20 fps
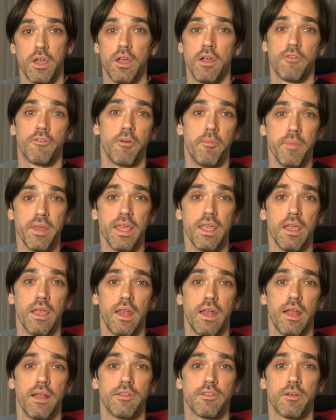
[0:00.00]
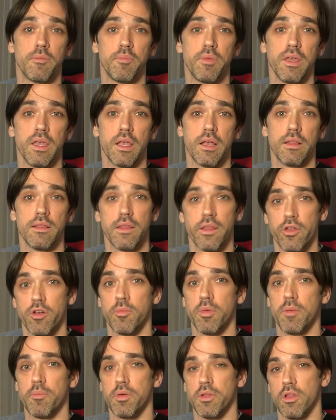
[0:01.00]
For me, it ends up being a little
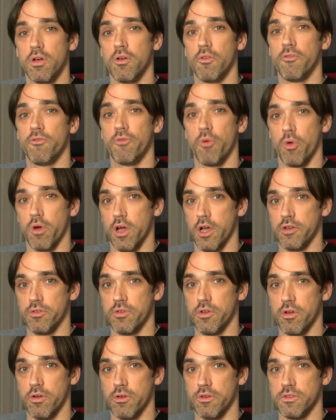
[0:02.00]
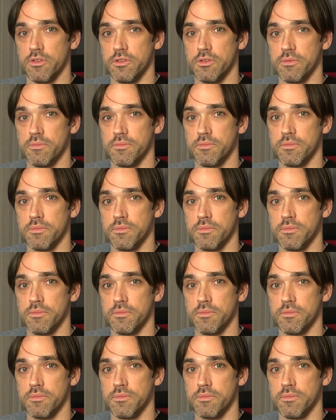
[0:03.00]
bit below 400 hertz.